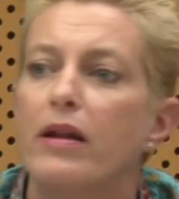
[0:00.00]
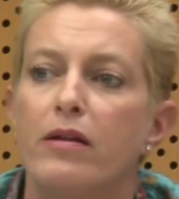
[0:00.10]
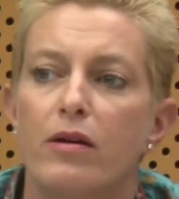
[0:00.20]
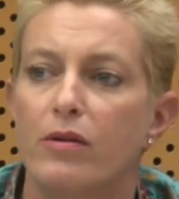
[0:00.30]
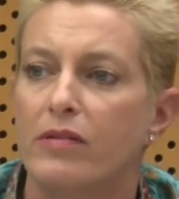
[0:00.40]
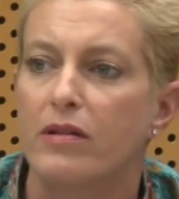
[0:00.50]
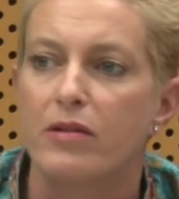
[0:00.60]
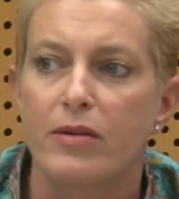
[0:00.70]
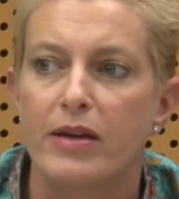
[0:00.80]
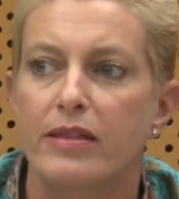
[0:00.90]
windows and
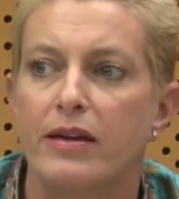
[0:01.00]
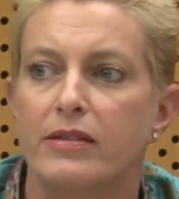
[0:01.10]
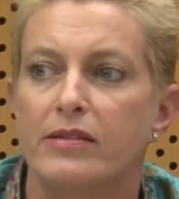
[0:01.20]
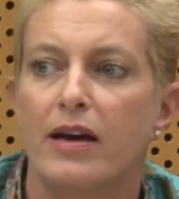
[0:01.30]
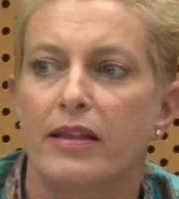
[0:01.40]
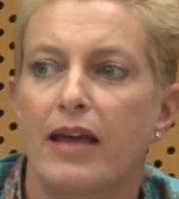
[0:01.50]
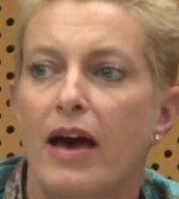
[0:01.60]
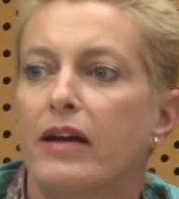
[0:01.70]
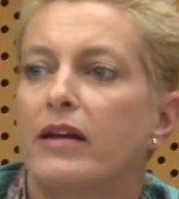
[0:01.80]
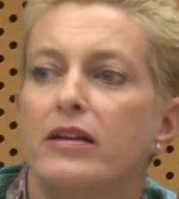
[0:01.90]
doing things like that,